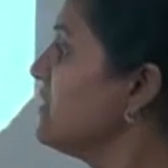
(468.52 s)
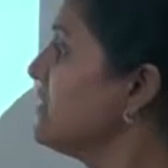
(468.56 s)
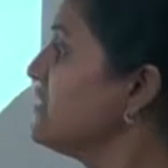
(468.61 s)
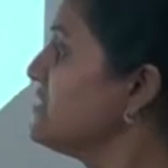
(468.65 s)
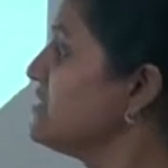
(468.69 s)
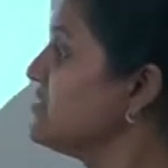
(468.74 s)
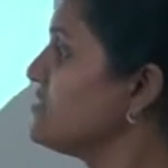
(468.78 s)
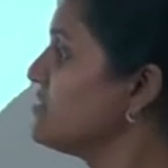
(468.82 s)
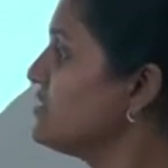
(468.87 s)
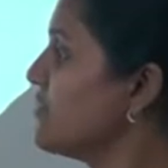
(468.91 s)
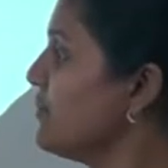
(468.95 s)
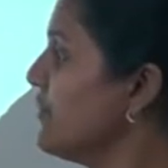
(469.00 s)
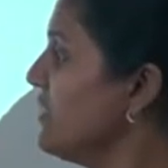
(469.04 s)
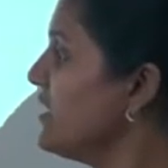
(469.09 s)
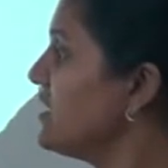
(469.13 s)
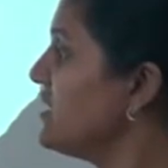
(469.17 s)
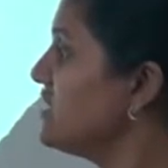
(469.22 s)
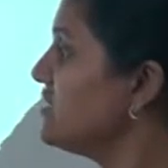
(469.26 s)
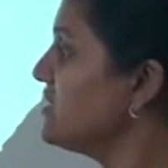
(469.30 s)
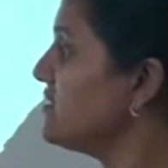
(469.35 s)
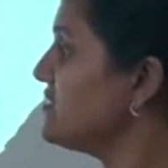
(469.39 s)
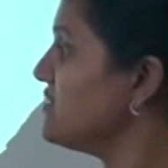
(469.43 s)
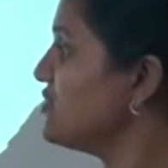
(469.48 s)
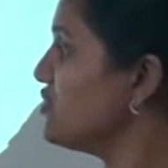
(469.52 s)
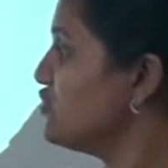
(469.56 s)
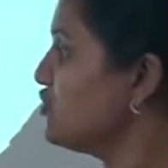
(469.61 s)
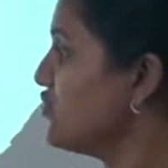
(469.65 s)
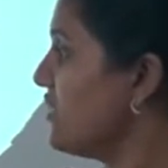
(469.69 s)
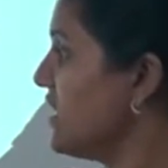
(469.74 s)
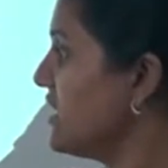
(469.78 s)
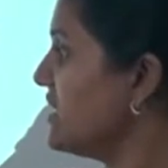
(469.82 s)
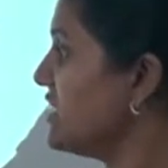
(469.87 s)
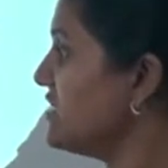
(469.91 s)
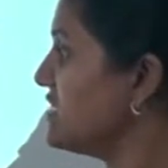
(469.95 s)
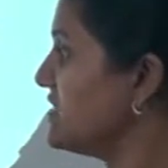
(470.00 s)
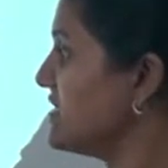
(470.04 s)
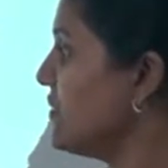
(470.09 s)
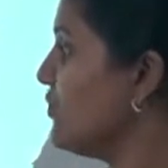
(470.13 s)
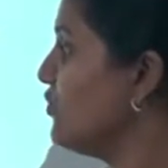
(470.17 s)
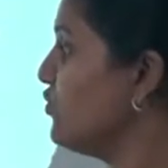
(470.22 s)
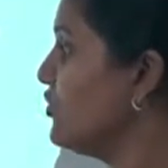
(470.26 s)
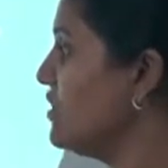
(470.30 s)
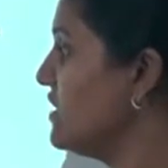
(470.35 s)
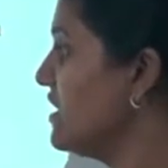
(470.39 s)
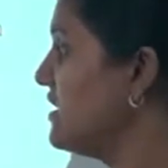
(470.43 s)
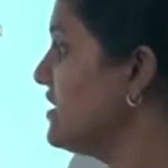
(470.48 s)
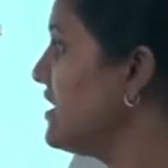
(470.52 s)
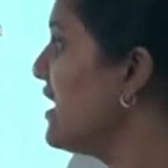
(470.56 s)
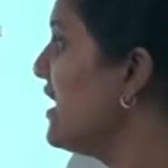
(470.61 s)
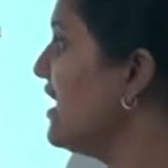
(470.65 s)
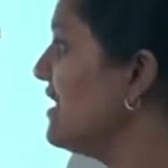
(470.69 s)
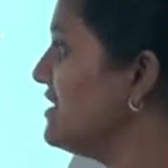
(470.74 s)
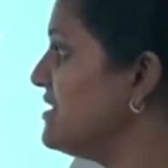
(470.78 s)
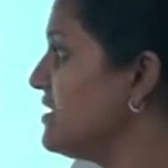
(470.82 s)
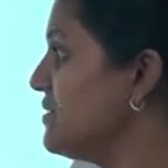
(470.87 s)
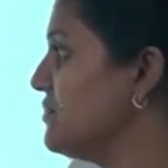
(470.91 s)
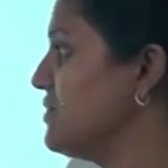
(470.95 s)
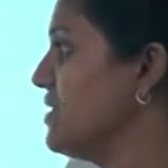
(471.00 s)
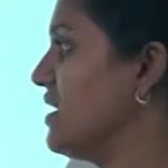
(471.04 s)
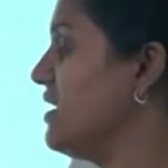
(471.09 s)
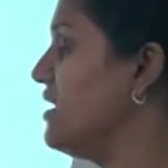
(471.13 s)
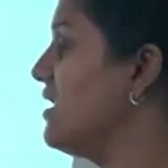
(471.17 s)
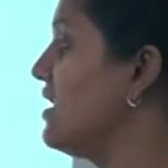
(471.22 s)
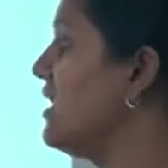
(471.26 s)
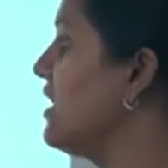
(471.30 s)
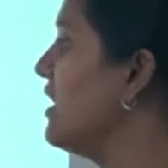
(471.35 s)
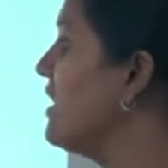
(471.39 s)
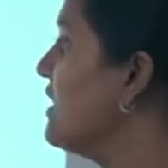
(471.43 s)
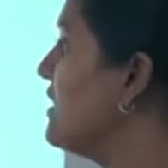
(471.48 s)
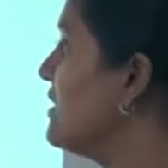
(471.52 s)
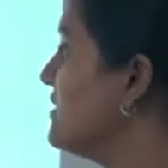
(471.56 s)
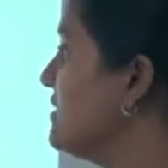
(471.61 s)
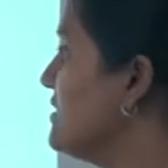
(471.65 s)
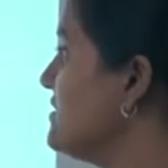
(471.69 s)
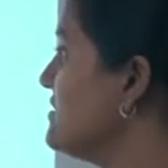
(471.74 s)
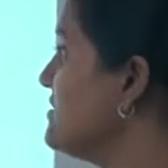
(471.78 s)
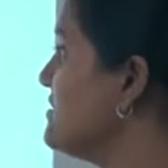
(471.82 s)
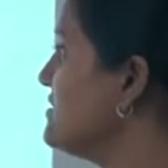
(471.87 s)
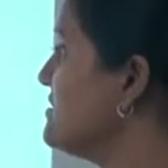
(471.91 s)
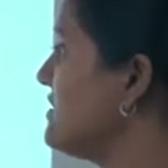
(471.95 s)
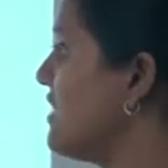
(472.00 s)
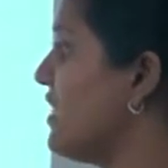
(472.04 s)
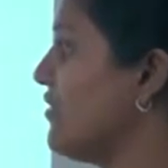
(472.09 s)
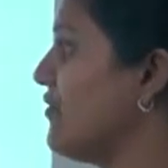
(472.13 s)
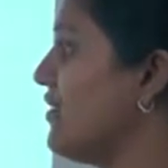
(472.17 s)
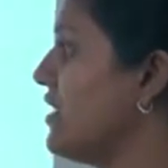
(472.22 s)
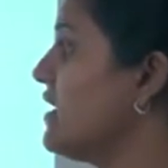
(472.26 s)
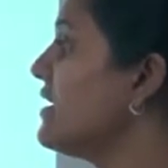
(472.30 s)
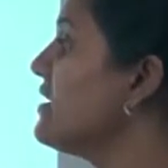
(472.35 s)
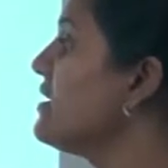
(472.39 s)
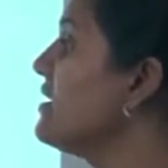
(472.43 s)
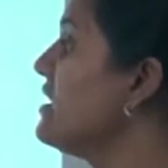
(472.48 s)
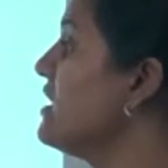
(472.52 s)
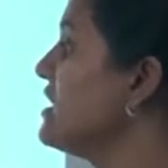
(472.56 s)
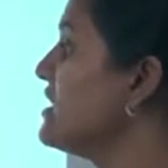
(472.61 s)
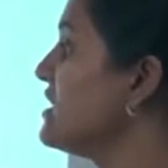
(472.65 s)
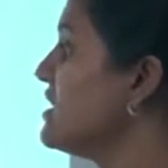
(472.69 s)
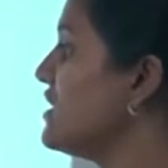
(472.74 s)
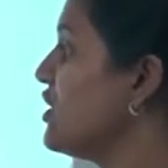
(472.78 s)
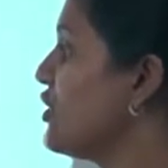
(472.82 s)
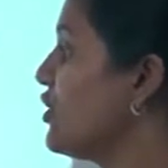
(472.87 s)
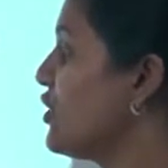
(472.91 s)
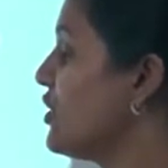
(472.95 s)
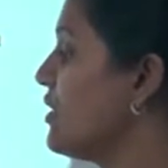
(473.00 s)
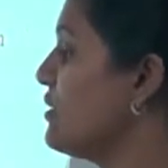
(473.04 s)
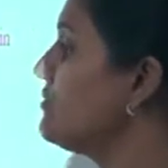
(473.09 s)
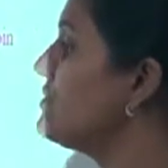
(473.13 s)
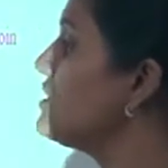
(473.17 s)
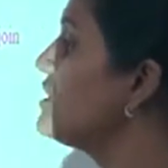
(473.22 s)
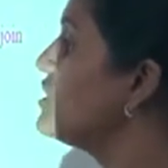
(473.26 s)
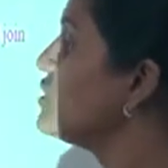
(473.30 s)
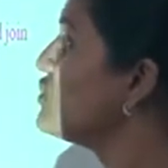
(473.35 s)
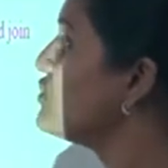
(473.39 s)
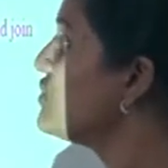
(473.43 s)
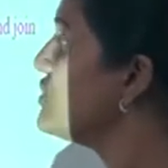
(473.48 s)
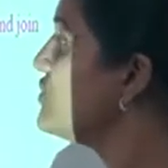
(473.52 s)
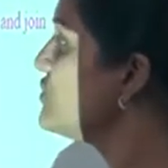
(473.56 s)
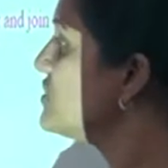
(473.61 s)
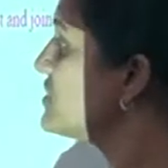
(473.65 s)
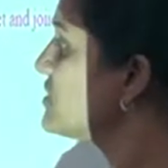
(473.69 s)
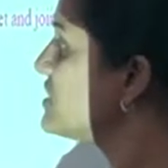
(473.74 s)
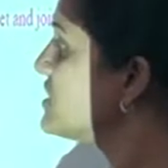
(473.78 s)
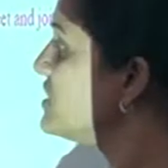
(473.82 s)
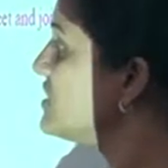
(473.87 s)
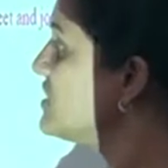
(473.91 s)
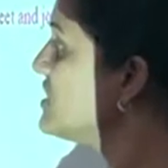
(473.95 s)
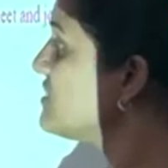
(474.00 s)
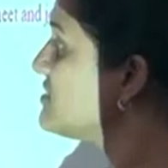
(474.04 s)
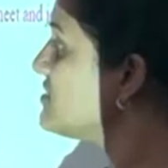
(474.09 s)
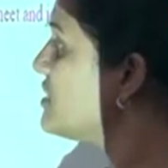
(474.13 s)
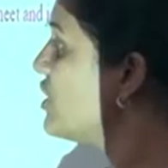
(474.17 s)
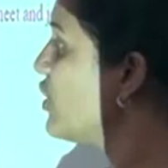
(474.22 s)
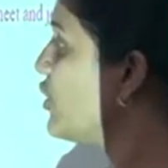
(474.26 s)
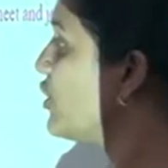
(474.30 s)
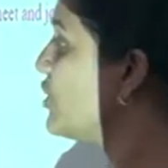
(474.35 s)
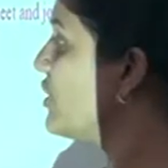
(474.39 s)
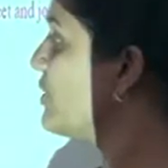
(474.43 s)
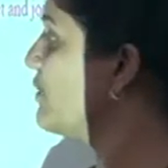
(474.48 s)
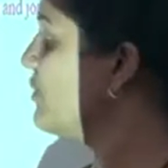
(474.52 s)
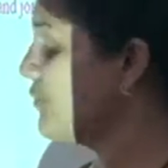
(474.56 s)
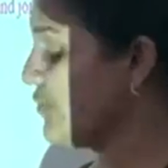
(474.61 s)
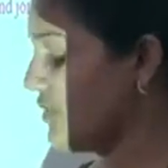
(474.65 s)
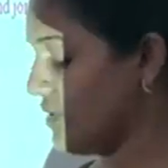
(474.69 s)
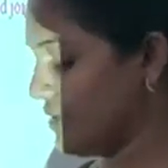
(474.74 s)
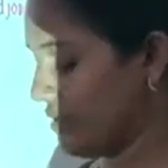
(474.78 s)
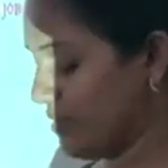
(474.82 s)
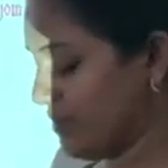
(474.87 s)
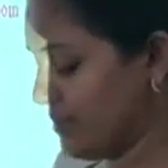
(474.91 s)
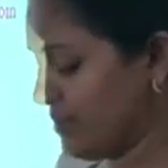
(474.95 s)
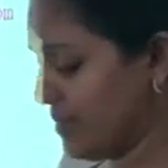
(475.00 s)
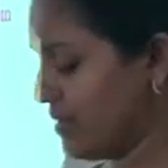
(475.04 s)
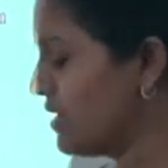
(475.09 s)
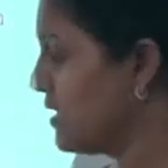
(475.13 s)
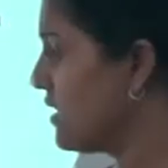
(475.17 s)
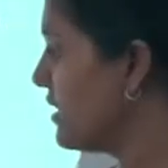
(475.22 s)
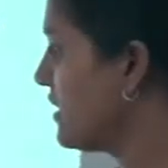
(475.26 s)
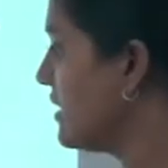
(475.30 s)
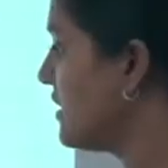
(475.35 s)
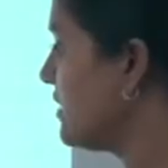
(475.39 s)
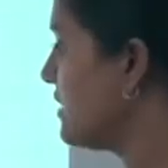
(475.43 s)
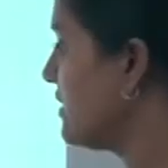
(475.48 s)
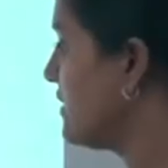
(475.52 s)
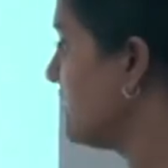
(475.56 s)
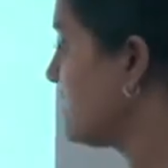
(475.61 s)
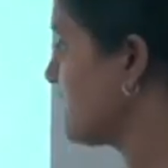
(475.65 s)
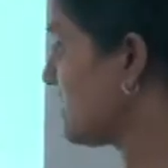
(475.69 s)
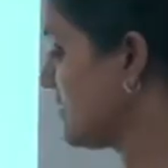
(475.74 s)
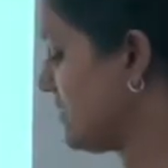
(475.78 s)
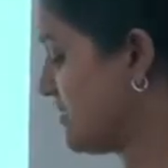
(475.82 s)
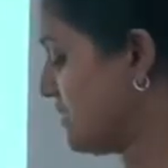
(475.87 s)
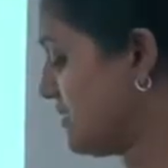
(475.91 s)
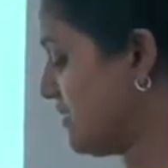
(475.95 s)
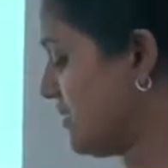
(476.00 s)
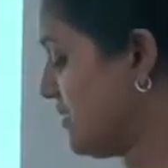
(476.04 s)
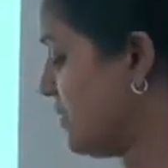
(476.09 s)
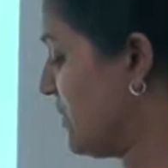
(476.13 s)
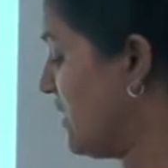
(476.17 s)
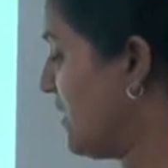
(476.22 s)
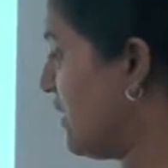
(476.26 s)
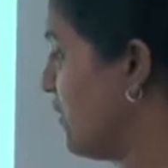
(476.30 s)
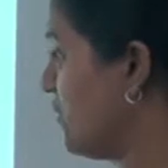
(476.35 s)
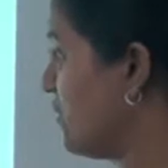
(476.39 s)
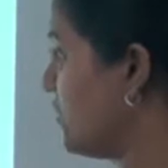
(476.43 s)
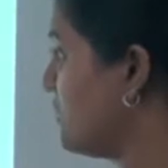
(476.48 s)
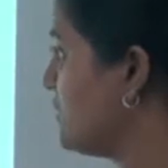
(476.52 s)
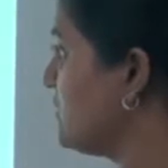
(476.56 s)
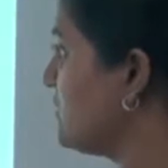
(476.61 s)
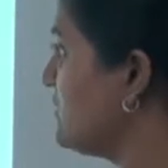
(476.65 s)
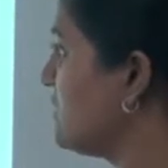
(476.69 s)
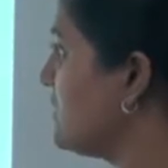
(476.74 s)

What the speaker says: this is the meet and this is the join, is a Boolean algebra. This is our theorem. So using this theorem, we have discussed about